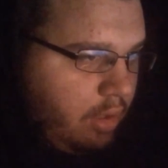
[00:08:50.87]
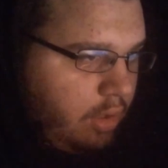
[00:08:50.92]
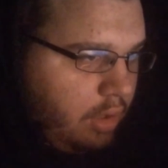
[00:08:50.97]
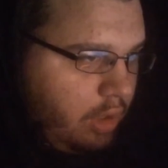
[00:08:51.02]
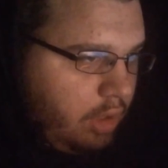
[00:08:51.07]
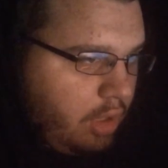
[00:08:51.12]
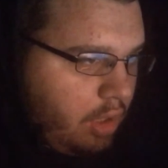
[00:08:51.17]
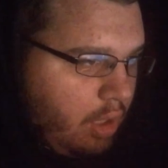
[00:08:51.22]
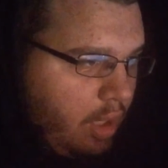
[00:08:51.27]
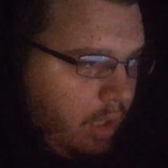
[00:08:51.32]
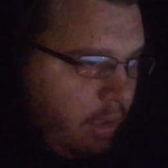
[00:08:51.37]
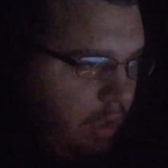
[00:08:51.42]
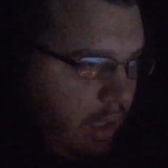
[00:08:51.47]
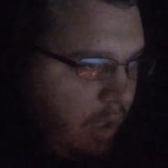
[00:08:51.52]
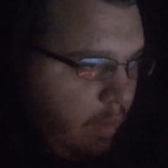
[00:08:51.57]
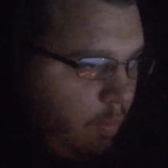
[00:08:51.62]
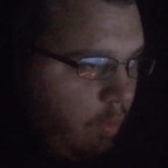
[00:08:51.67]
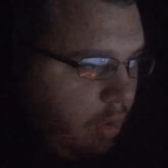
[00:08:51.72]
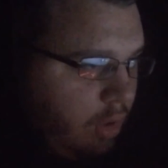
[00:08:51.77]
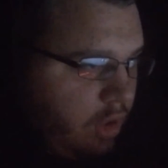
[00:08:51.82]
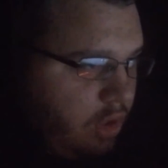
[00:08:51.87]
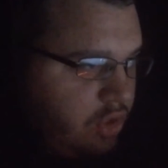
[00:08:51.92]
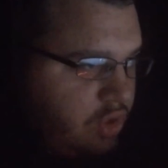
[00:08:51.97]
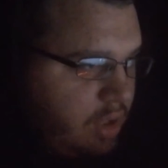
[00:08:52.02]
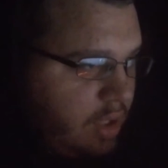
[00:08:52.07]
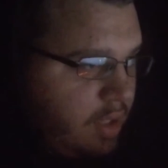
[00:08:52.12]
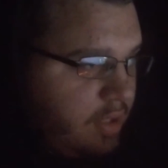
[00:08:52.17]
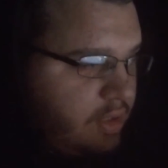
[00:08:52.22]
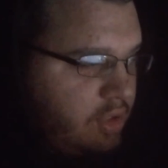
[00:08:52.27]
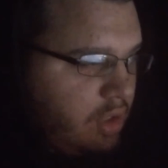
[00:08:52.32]
I want to try
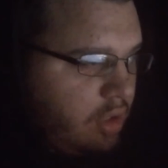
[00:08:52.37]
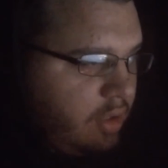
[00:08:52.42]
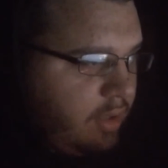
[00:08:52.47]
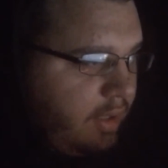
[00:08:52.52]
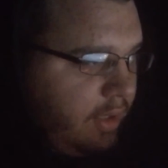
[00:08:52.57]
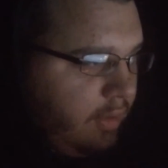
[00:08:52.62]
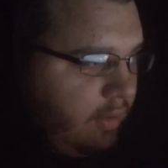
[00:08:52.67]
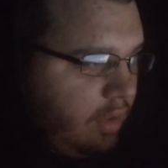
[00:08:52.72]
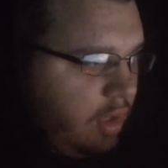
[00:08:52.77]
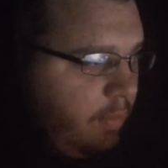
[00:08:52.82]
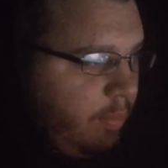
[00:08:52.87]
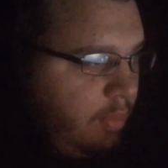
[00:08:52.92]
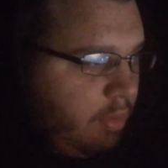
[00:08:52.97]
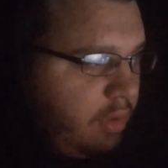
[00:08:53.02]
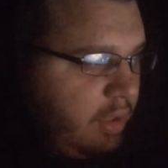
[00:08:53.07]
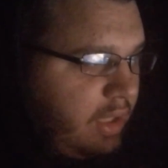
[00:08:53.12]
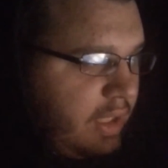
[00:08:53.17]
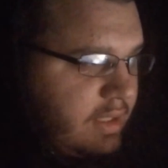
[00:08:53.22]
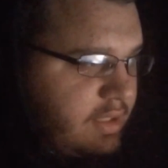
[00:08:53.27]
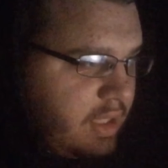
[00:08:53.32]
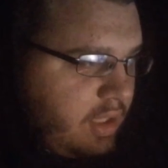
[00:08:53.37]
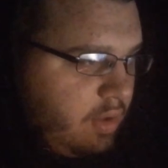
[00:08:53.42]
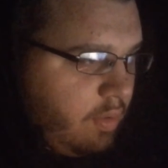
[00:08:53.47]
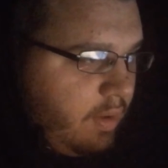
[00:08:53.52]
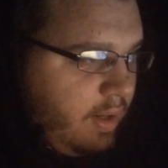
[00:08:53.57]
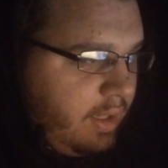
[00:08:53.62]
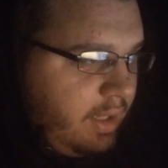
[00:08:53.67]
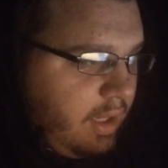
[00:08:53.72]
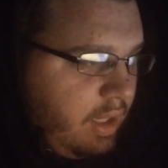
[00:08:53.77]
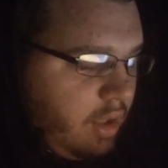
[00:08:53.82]
to start daily uploading, because I know I
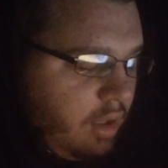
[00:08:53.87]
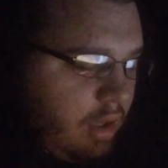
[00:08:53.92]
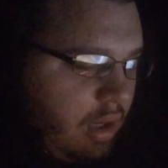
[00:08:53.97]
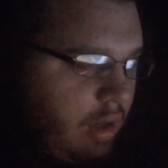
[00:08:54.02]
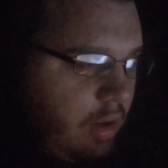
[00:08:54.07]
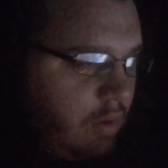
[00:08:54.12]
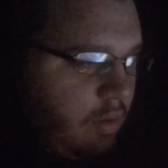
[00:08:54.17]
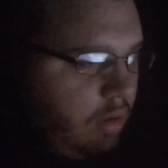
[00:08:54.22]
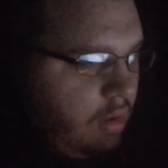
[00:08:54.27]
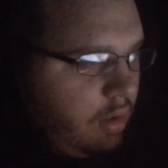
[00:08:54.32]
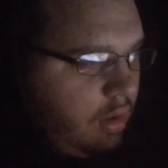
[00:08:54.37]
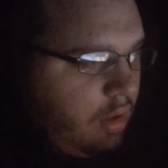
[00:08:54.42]
can now.